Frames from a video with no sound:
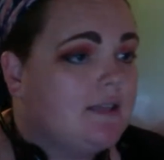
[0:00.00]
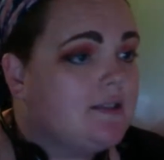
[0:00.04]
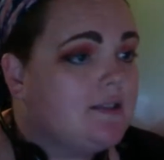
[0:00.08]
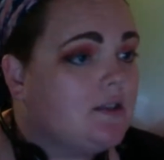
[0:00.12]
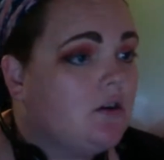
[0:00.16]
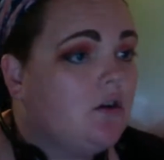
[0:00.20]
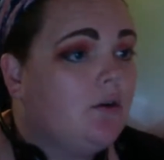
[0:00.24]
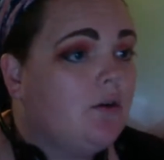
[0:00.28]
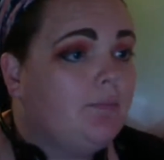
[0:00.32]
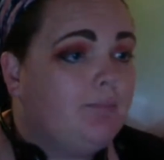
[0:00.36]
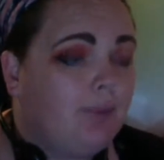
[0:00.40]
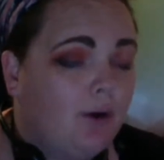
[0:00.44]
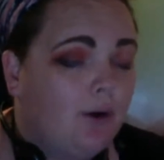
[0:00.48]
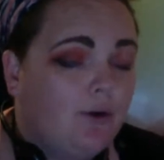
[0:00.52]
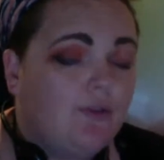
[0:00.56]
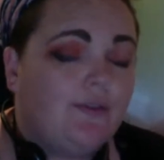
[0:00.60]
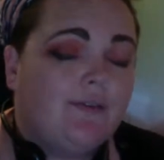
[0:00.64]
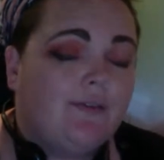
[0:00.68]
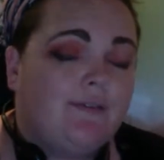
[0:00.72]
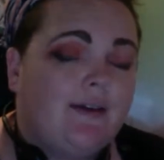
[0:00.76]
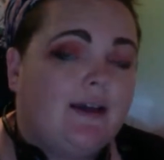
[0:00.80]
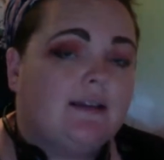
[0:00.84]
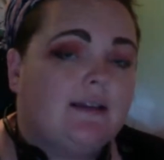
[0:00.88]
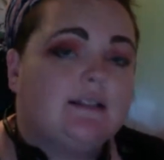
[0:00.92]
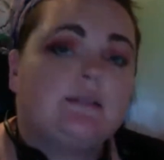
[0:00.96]
So that's
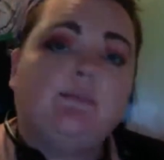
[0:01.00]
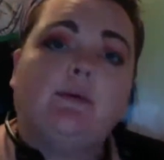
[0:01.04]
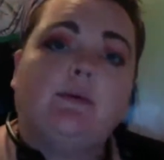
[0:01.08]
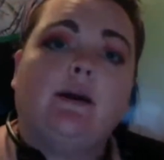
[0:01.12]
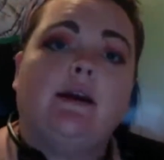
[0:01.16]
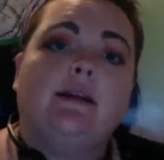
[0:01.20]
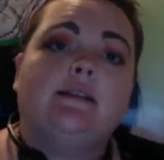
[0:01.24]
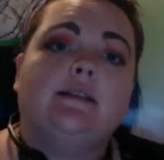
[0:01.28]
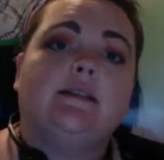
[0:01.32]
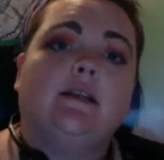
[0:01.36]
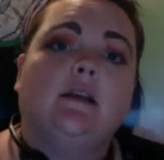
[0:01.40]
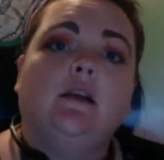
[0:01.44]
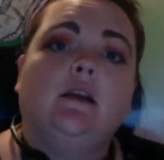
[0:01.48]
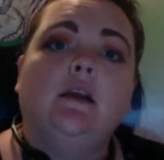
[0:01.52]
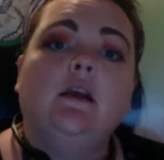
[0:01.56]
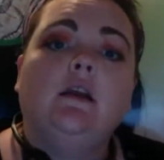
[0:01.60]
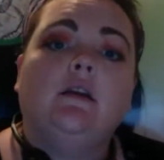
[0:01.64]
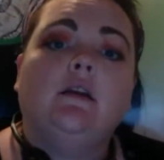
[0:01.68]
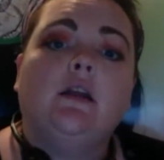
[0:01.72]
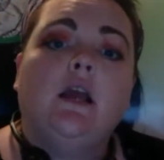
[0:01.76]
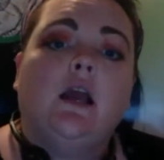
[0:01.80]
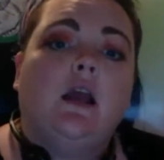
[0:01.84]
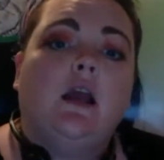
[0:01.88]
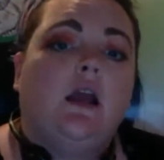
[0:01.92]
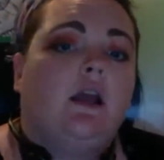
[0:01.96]
got both of our
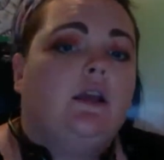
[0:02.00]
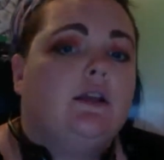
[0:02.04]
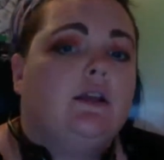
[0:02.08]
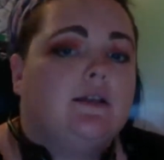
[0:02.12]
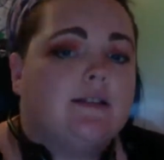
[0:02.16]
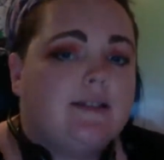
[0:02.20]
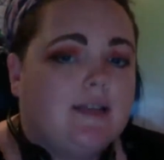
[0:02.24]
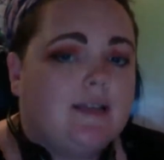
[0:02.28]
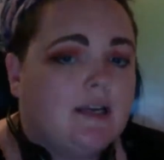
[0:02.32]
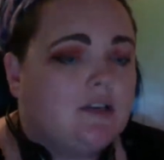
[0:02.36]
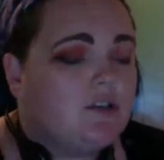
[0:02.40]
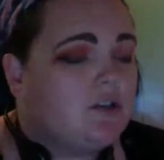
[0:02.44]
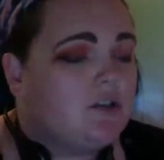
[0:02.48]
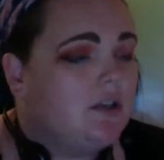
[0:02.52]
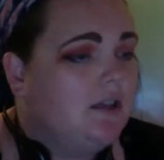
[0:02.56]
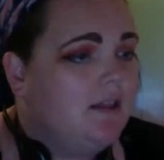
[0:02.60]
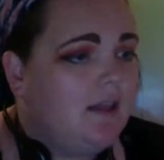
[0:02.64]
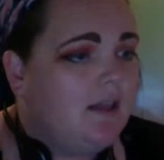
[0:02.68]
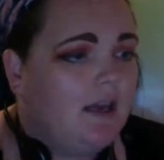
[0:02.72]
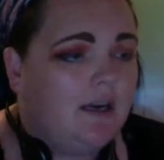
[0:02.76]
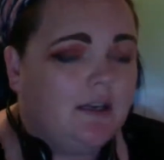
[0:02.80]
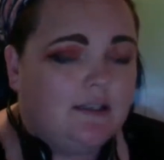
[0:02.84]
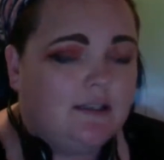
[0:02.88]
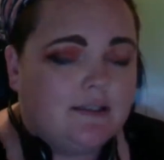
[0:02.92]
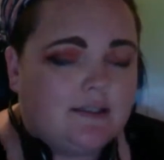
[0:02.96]
sprays in it.
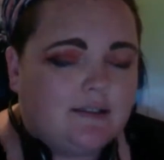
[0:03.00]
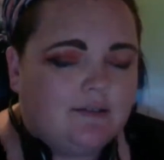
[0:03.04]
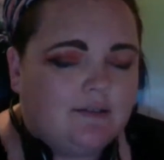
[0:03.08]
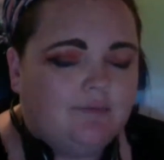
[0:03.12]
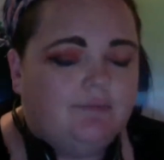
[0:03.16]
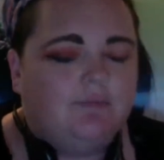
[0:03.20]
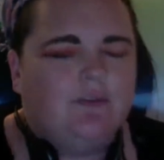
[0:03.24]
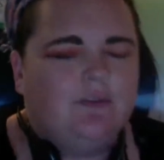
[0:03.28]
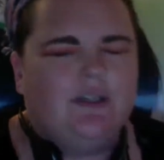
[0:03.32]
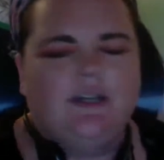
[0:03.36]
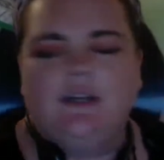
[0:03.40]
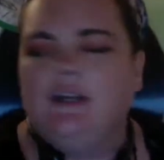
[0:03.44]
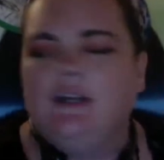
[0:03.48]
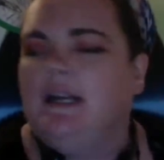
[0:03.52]
Essentially, that is,